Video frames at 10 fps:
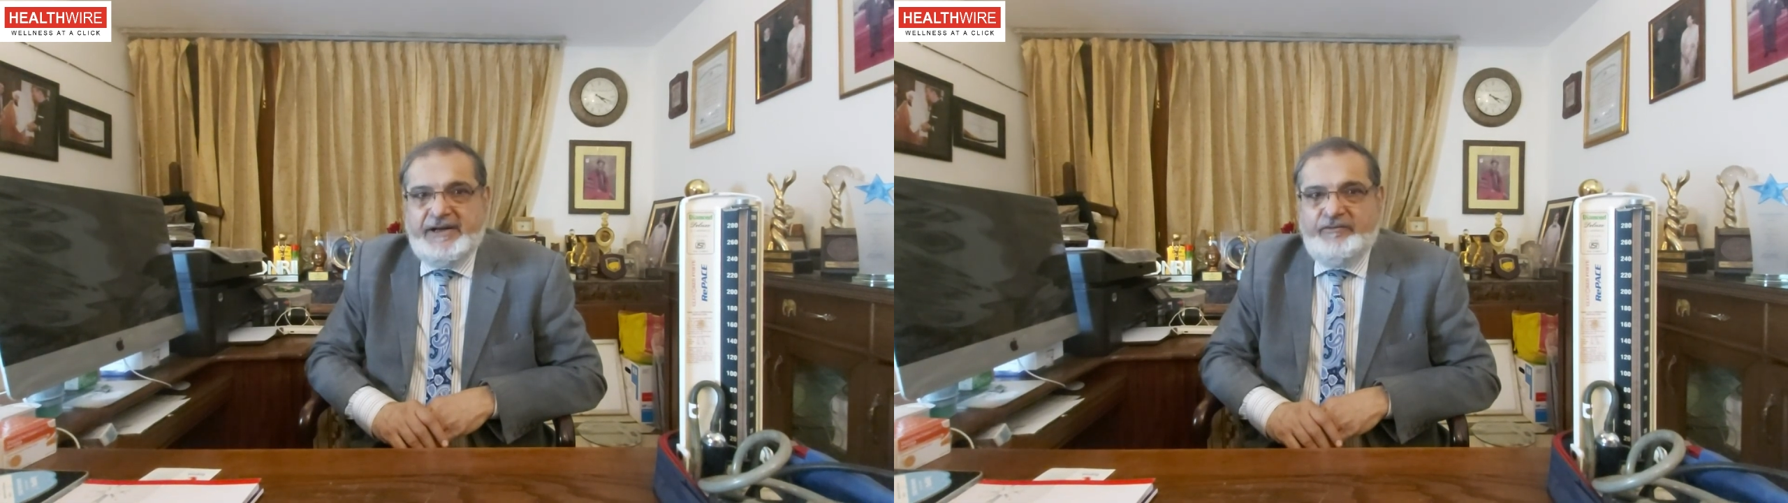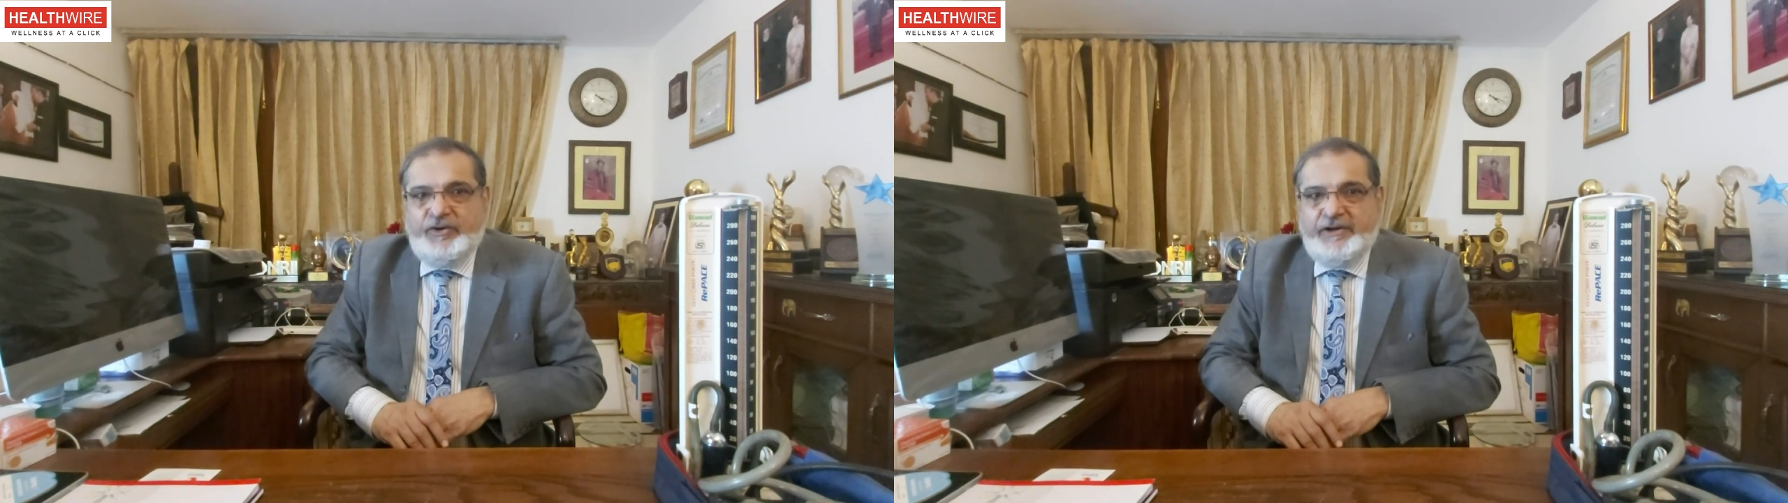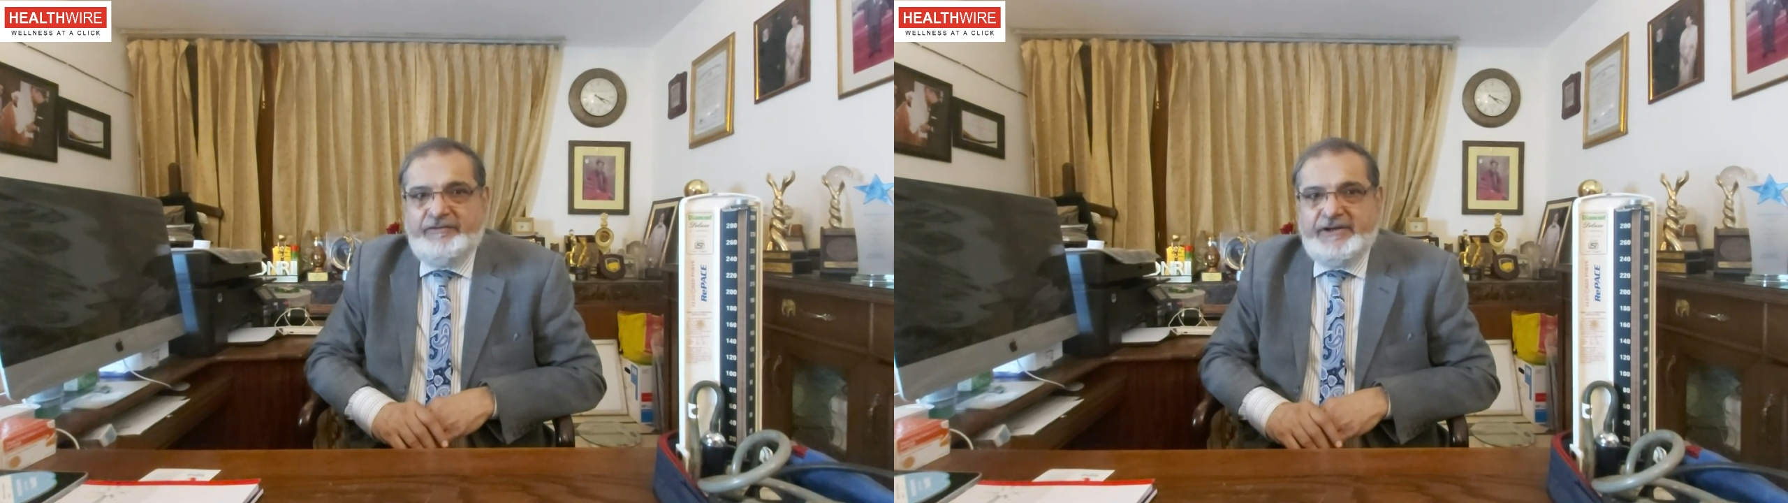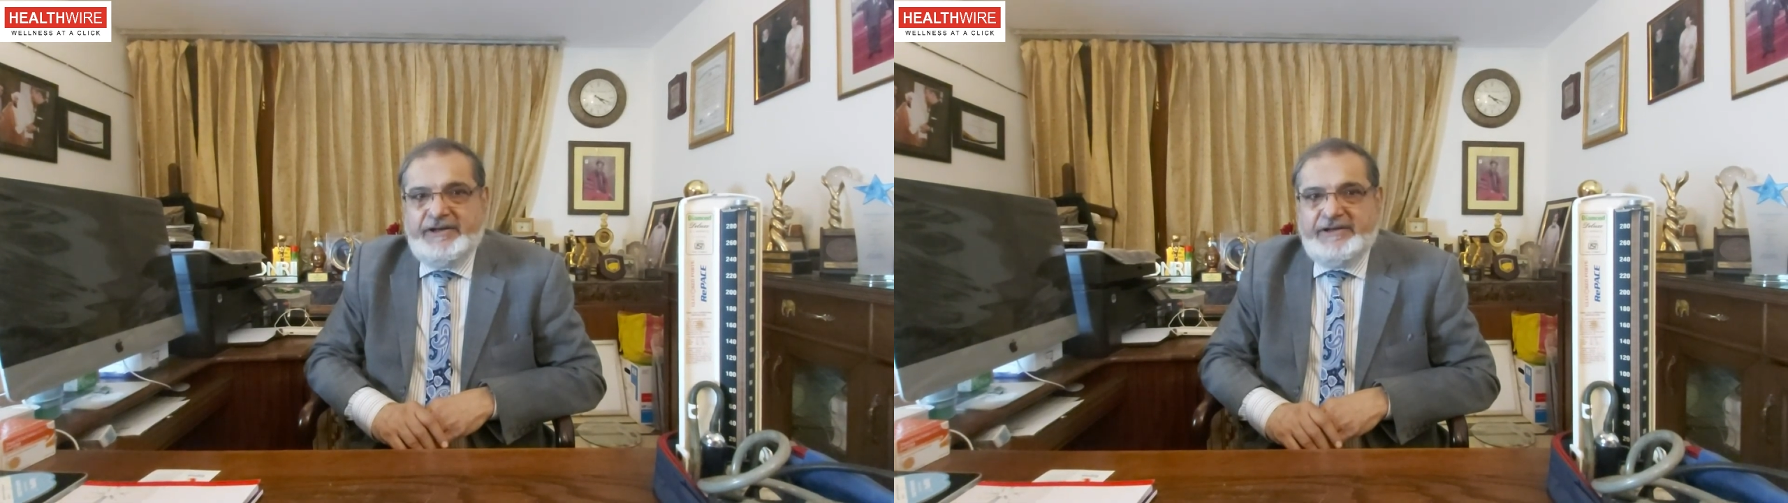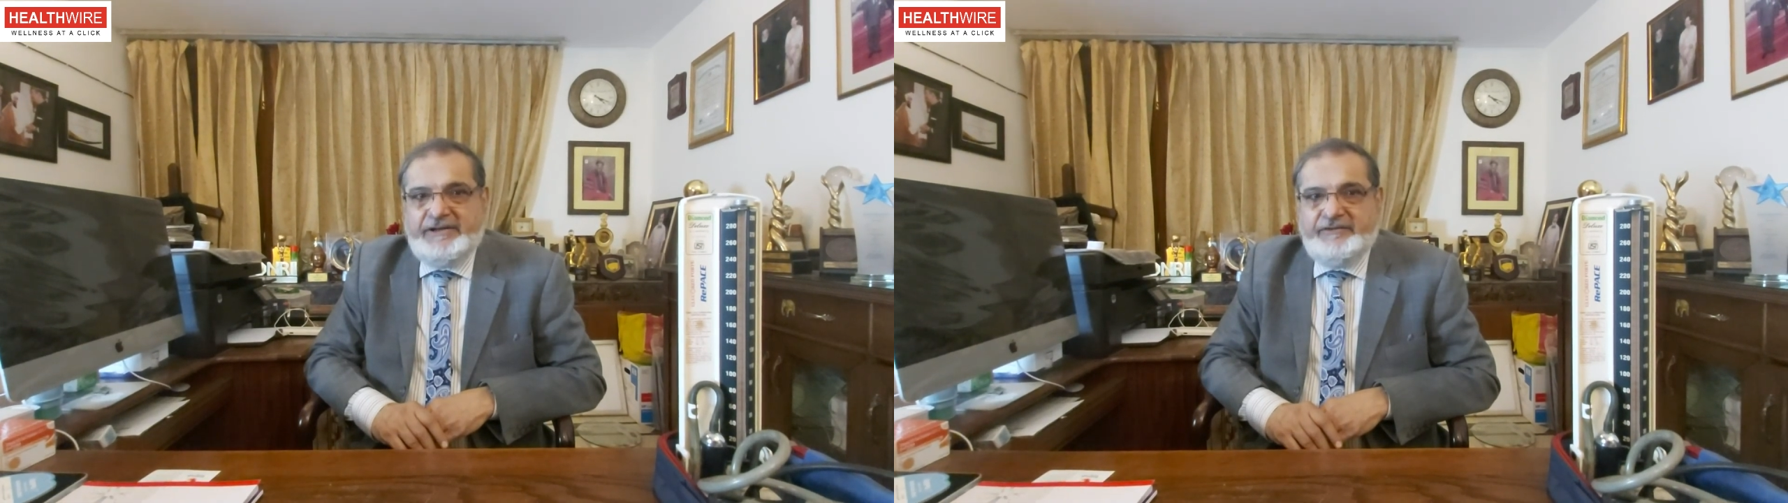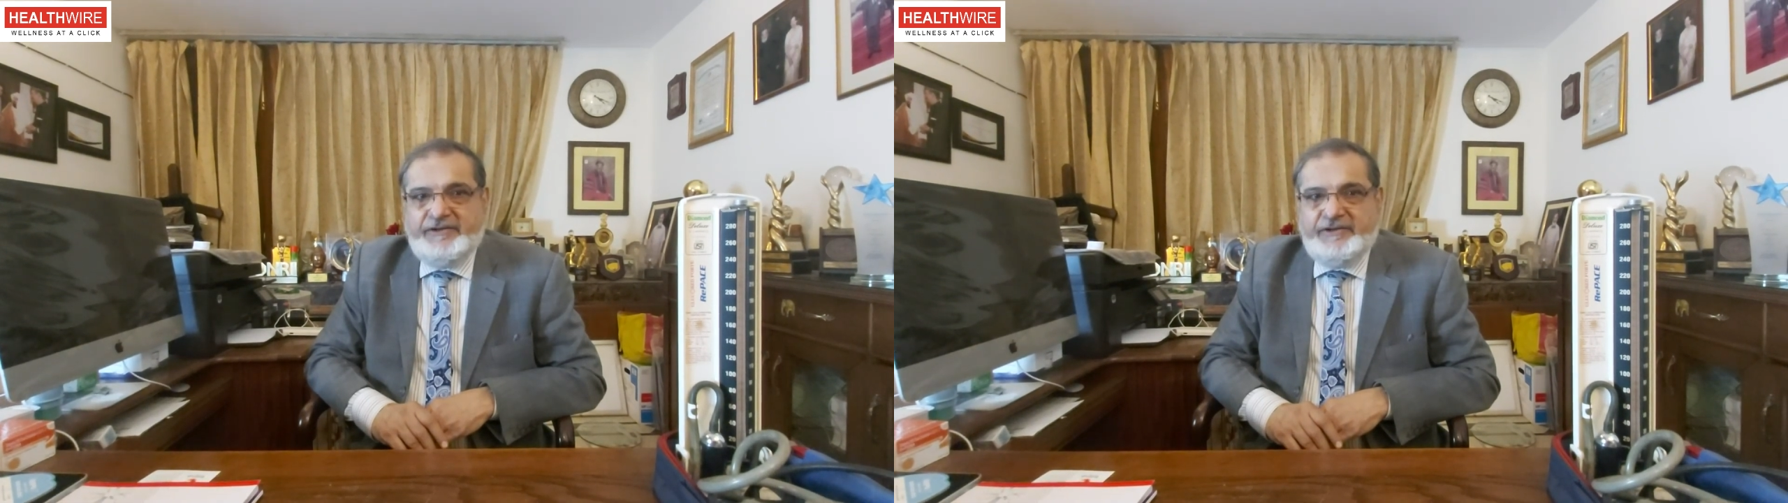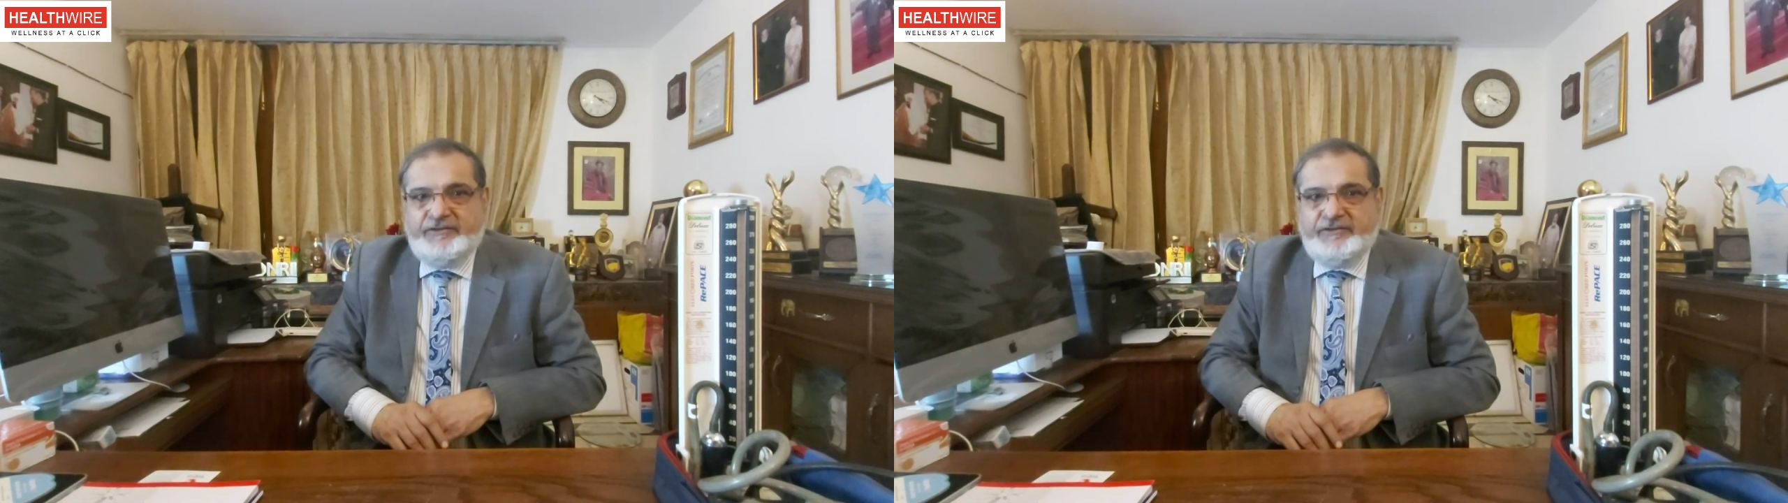and whatever he suffers